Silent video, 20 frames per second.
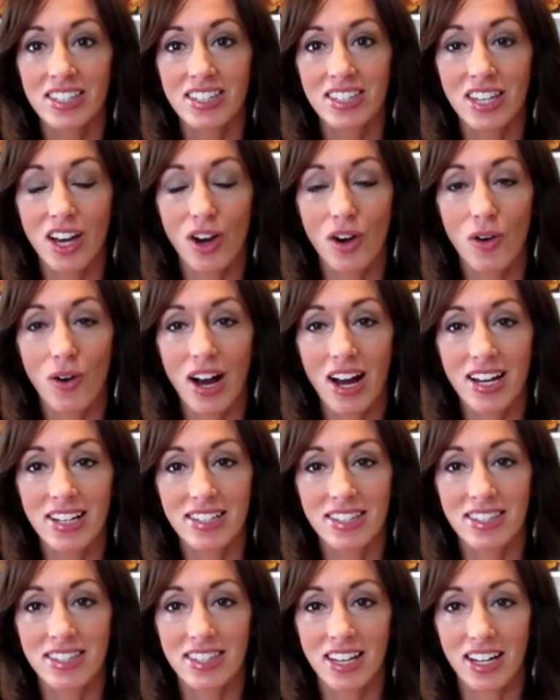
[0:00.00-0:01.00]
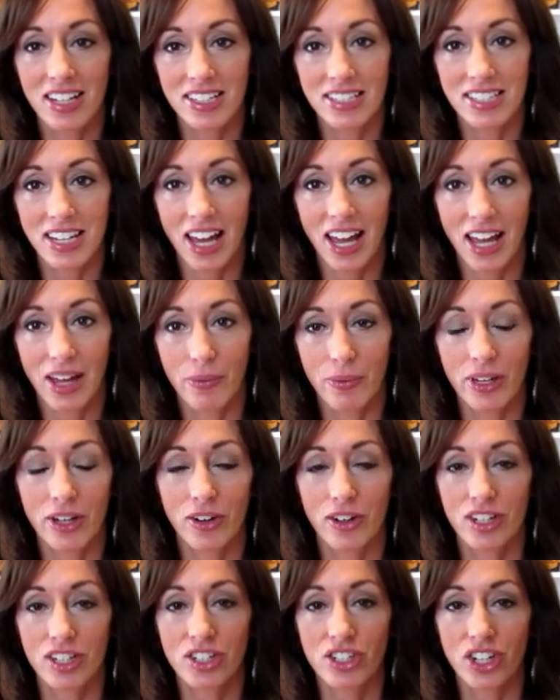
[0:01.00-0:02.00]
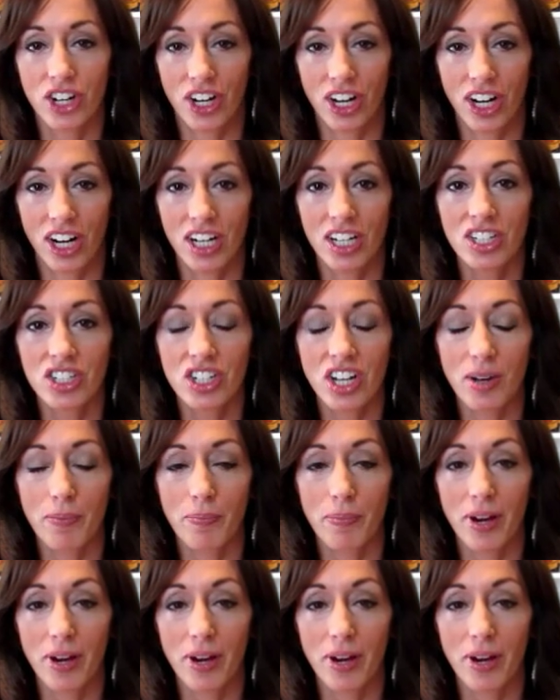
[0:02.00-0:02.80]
So on Sunday we go to church,